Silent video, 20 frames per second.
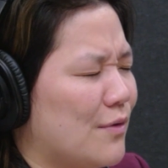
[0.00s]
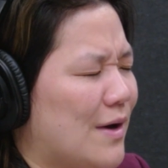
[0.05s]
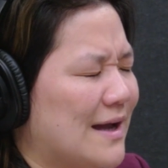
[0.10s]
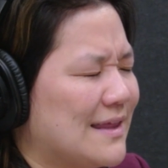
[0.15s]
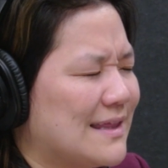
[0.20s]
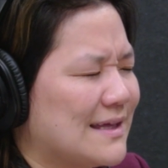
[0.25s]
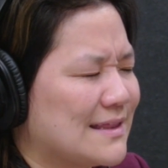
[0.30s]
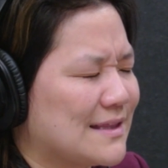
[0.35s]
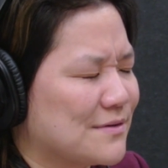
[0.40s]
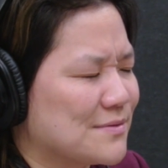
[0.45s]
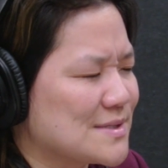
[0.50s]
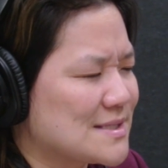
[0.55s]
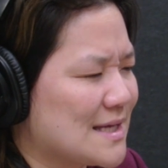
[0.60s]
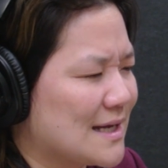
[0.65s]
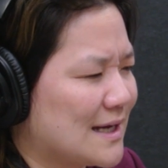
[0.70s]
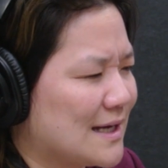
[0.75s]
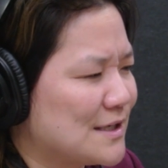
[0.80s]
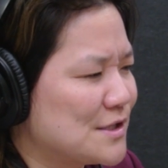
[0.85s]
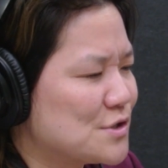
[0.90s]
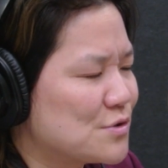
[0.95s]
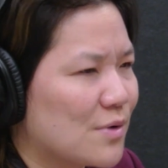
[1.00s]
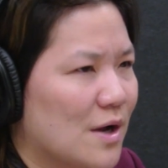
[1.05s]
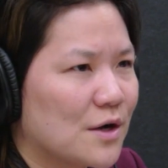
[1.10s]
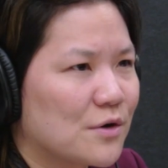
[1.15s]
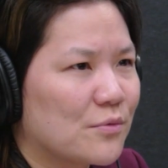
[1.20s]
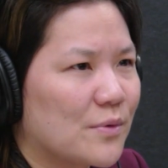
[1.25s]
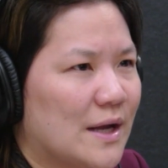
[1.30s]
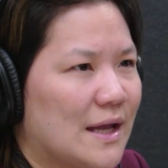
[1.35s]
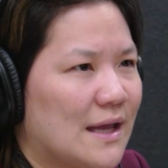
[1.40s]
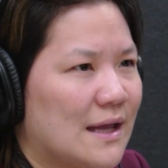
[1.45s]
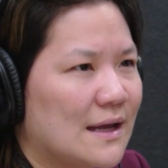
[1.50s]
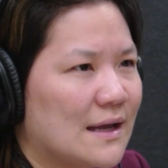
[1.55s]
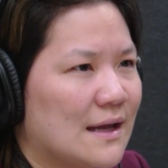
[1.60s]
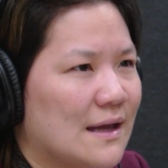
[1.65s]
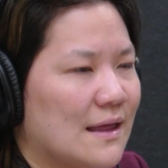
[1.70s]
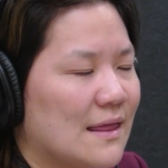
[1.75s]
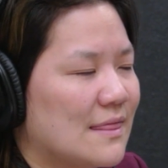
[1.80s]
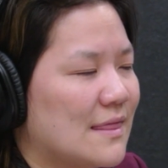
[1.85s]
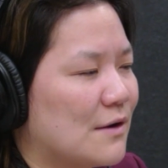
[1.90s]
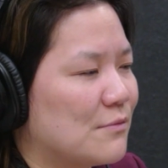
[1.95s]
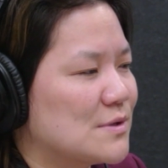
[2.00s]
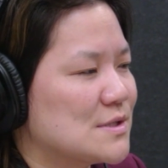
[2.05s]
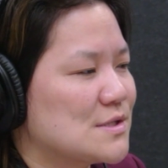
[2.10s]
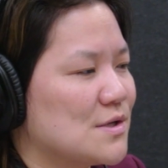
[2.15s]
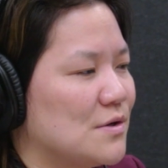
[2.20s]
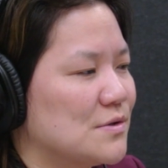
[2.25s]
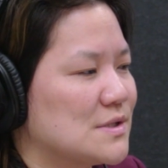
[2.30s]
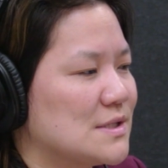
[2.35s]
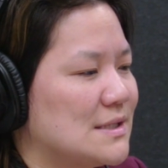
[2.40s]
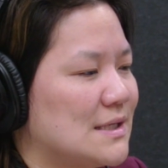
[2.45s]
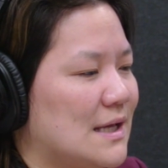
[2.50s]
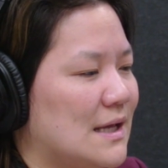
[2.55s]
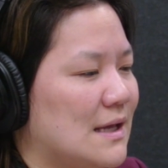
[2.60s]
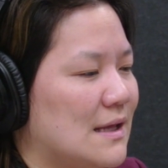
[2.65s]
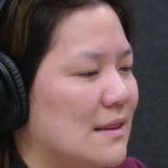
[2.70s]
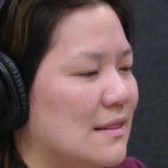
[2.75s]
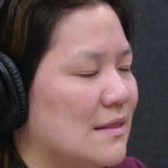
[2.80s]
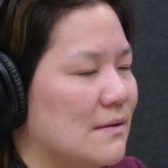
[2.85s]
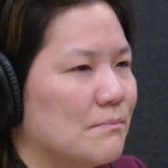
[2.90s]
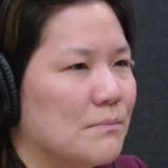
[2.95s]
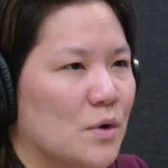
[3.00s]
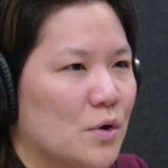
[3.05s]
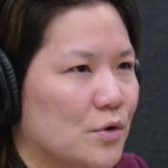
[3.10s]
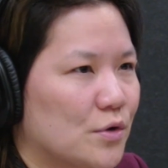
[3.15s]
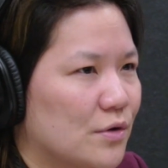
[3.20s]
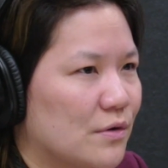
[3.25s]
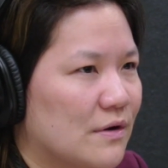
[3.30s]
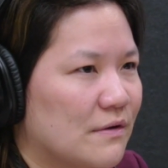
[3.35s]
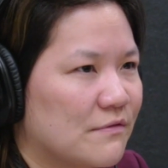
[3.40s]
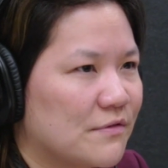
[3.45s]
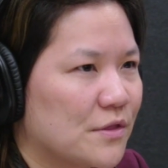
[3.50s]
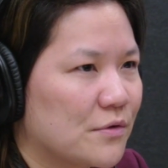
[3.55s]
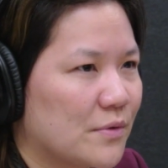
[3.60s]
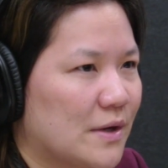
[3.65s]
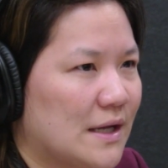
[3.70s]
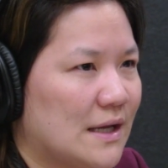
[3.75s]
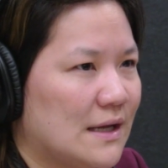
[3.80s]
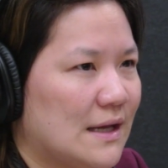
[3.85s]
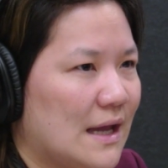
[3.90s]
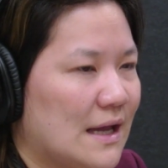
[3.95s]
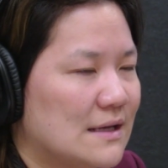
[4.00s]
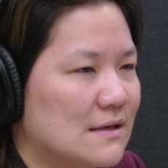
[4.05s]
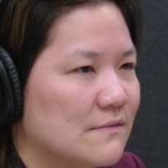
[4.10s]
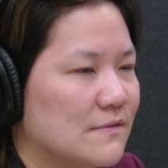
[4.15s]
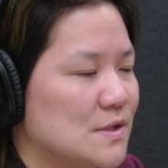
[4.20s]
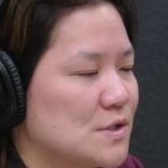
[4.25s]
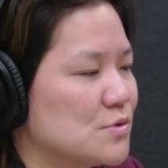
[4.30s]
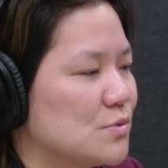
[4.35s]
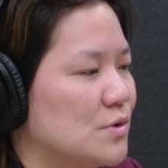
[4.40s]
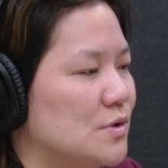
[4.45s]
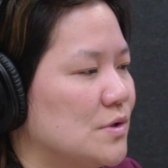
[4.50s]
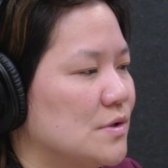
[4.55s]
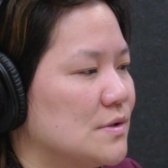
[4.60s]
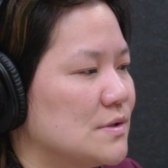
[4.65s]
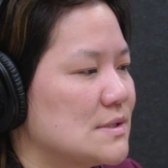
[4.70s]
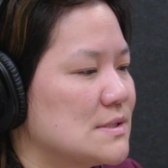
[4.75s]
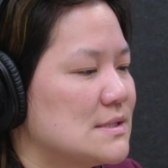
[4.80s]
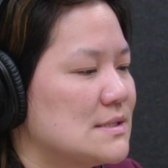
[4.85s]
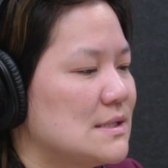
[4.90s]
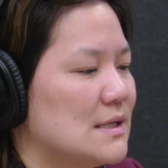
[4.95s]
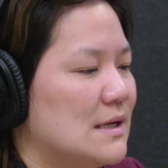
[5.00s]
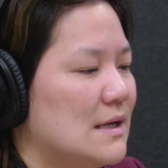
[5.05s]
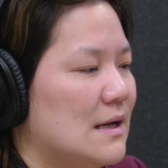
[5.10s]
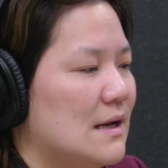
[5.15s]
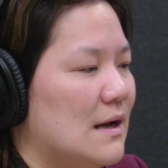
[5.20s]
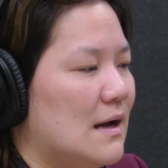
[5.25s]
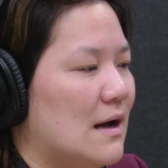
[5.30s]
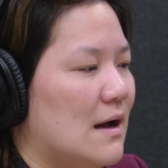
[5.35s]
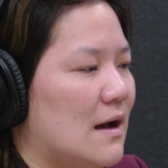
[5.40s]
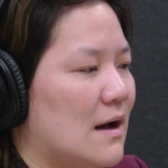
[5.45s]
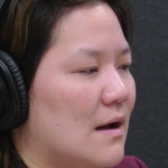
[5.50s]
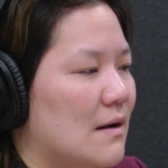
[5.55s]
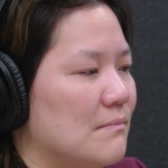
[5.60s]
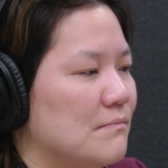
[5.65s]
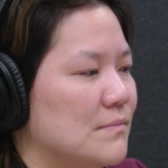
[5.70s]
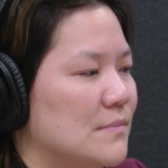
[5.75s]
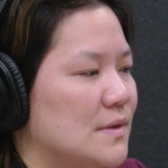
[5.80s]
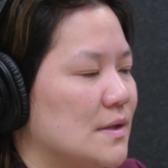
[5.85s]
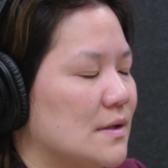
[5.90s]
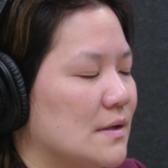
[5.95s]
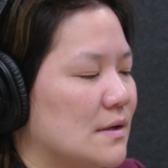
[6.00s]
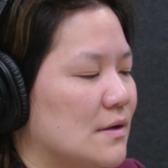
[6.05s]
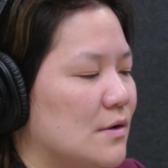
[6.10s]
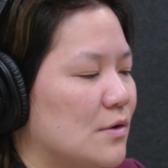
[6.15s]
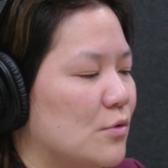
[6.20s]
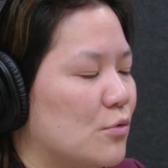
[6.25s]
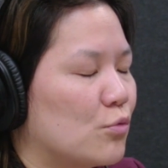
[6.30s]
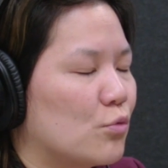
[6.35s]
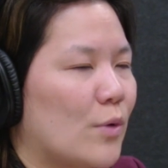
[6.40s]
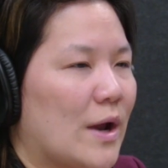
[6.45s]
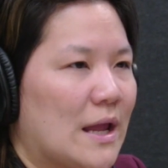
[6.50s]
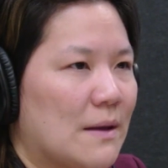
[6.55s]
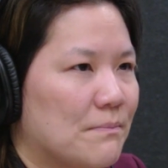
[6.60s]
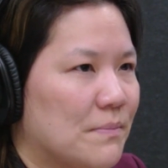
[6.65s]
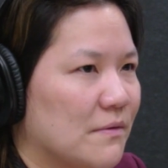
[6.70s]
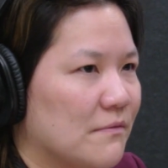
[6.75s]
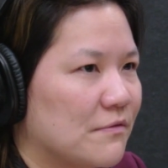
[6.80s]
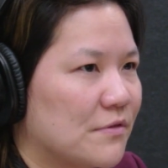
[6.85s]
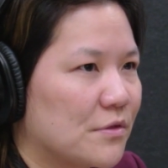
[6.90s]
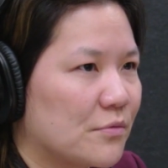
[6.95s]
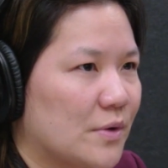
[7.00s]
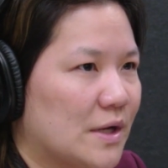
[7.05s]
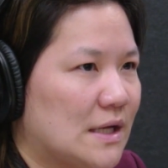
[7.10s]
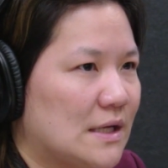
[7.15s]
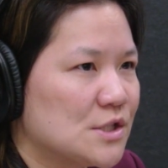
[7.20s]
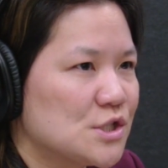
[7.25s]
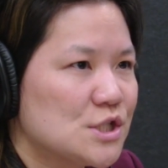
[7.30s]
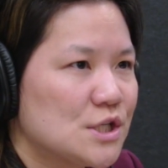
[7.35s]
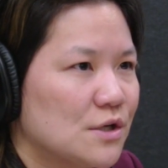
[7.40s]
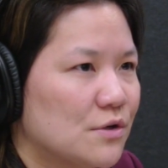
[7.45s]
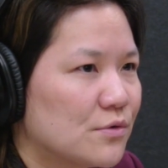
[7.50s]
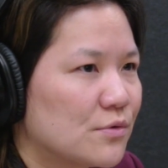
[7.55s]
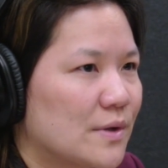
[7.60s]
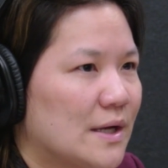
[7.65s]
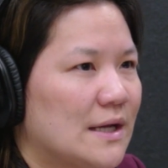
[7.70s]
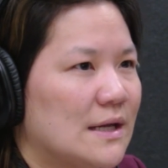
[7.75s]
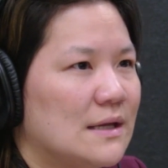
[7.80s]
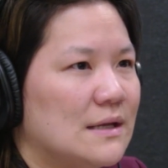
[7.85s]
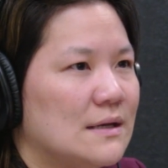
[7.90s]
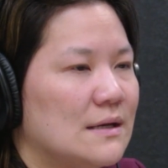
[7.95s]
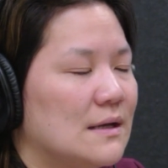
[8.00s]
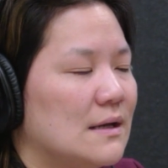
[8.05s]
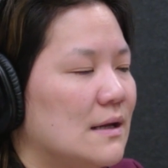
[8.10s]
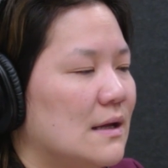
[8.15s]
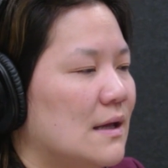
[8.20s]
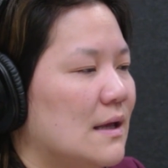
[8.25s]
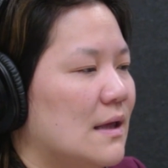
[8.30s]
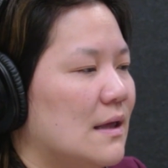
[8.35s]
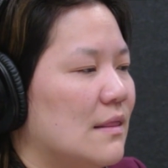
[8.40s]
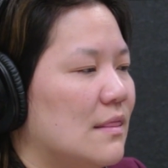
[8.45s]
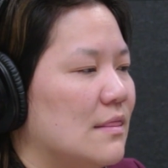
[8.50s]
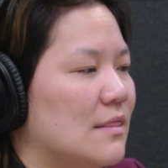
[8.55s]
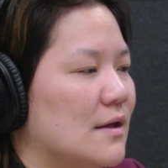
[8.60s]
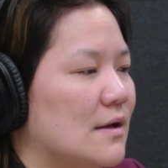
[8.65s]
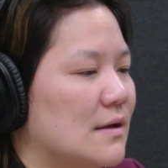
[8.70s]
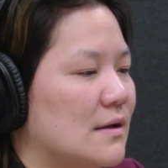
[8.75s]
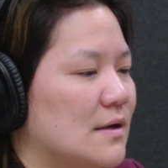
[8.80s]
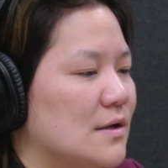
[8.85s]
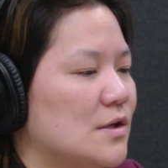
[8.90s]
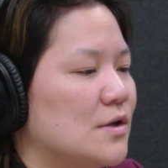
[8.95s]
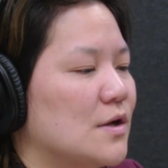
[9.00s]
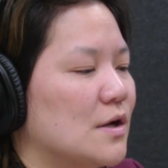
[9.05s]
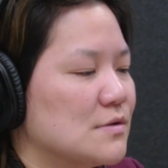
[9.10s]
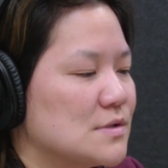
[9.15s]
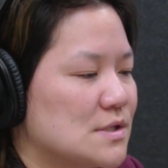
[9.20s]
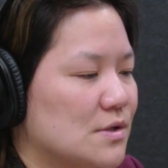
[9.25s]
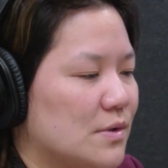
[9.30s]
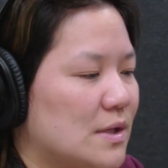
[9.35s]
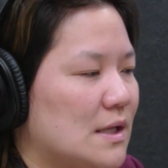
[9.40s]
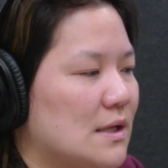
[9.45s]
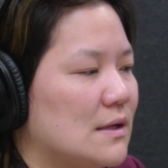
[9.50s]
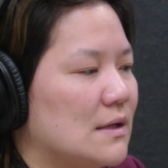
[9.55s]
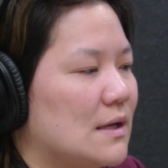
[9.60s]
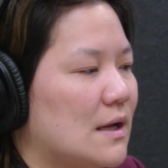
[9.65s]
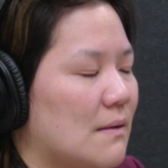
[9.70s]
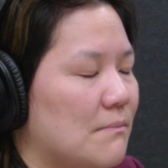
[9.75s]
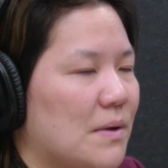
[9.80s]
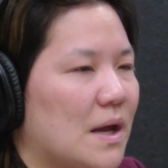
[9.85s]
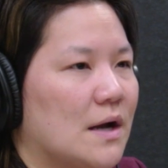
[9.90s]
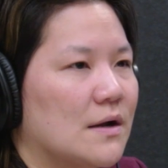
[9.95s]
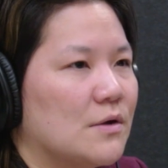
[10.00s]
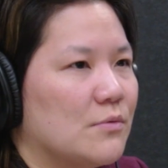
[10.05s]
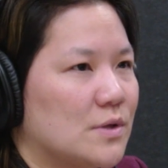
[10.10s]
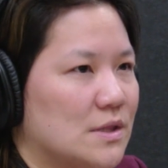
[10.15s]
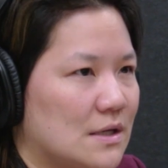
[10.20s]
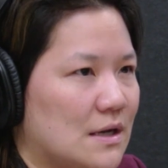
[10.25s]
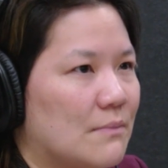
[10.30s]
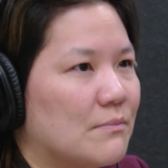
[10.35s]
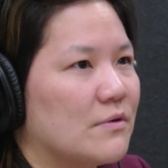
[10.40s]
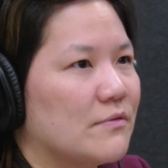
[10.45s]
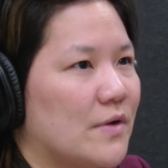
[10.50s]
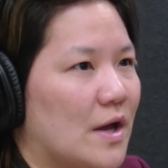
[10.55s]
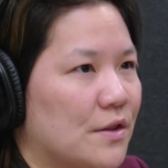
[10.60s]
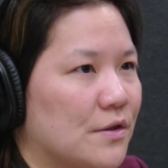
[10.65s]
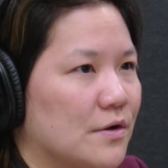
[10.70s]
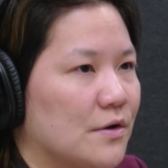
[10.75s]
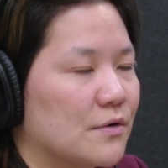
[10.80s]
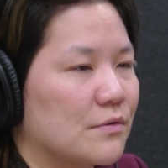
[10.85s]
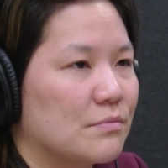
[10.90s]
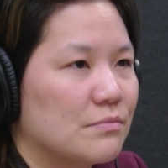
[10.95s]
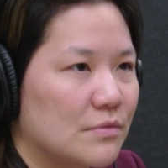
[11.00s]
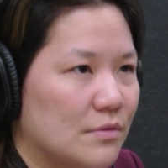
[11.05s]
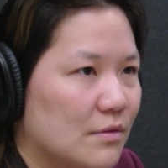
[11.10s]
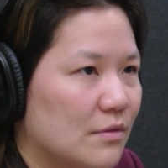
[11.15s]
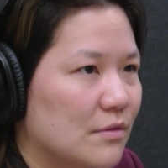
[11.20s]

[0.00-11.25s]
I think there was like a drug ring that resulted in the murder of 3 individuals, the rape of 3 children, so he compared it with a number of other